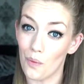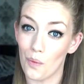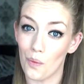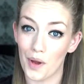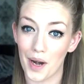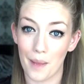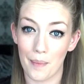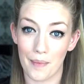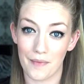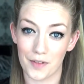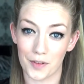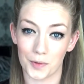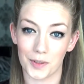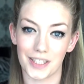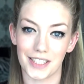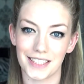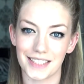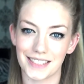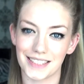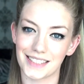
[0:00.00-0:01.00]
What up
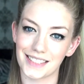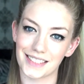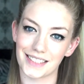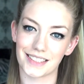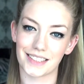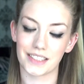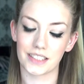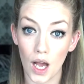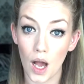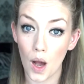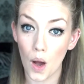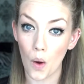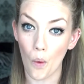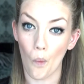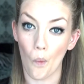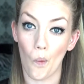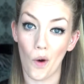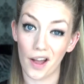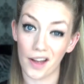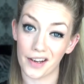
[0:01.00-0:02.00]
everyone?
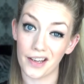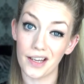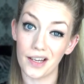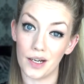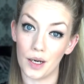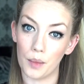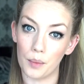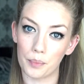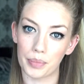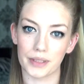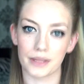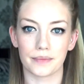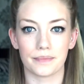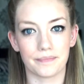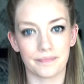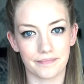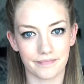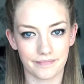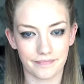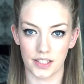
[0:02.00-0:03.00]
What up?
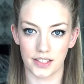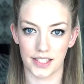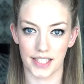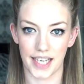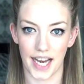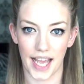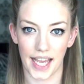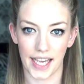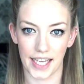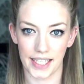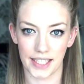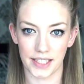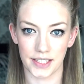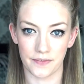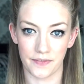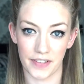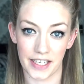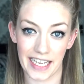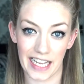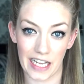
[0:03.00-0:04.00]
Today's
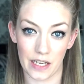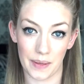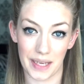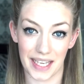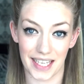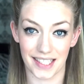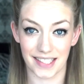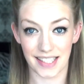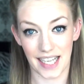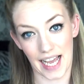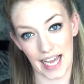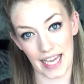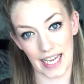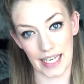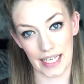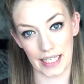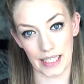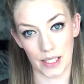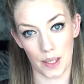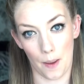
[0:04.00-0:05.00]
video is
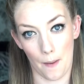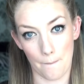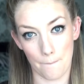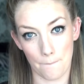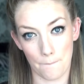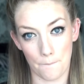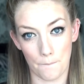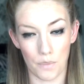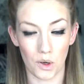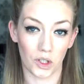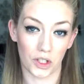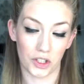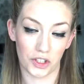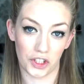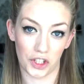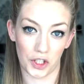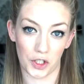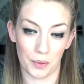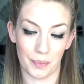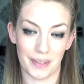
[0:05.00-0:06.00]
a
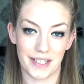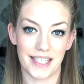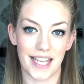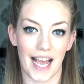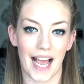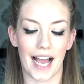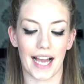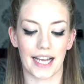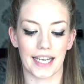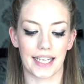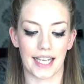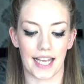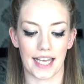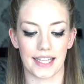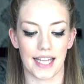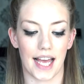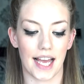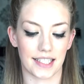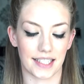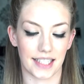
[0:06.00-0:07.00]
booktube tag and
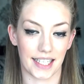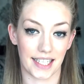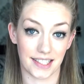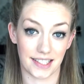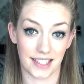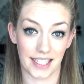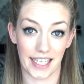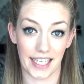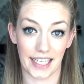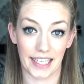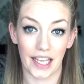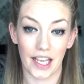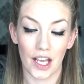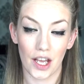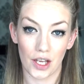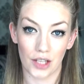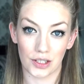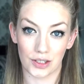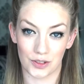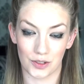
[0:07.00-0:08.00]
that is the
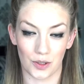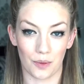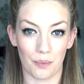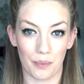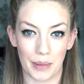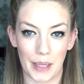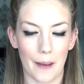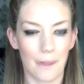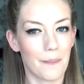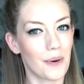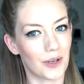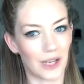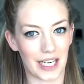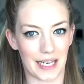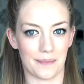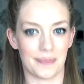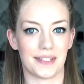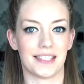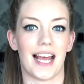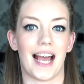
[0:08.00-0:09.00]
zombie
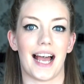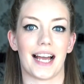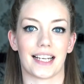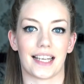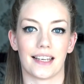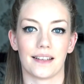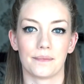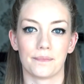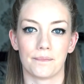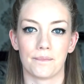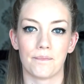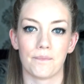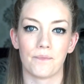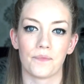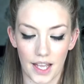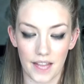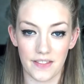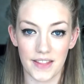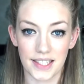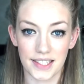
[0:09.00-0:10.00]
apocalypse tag
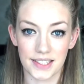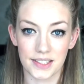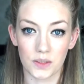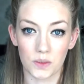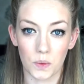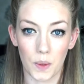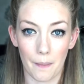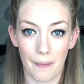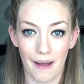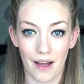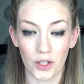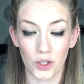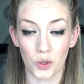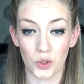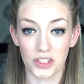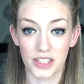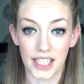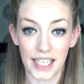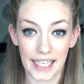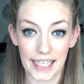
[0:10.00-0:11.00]
and this is all about your
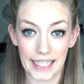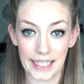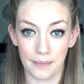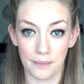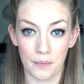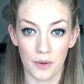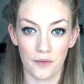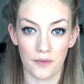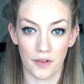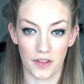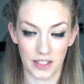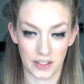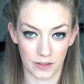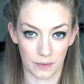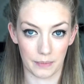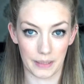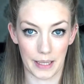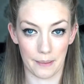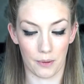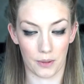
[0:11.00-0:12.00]
team for the
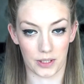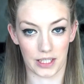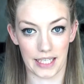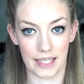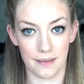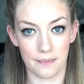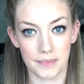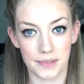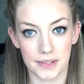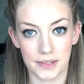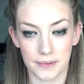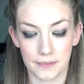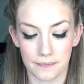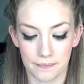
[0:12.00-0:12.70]
zombie apocalypse.